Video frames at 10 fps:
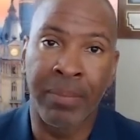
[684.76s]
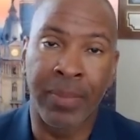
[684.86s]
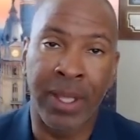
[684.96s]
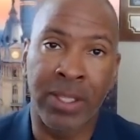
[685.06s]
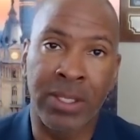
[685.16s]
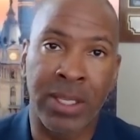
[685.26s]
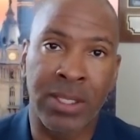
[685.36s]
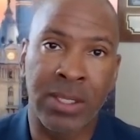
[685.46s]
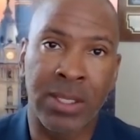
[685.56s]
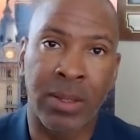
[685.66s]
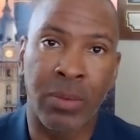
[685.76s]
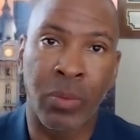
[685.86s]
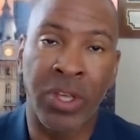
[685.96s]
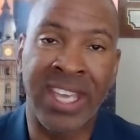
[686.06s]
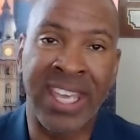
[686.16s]
it
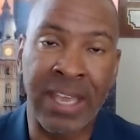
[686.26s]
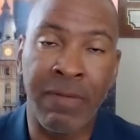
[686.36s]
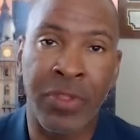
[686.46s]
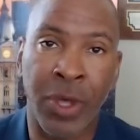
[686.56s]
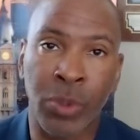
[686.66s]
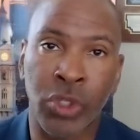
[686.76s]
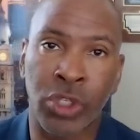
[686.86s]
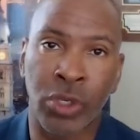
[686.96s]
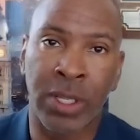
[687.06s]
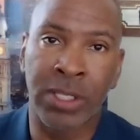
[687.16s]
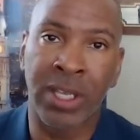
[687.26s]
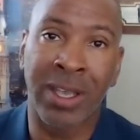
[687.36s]
will give those students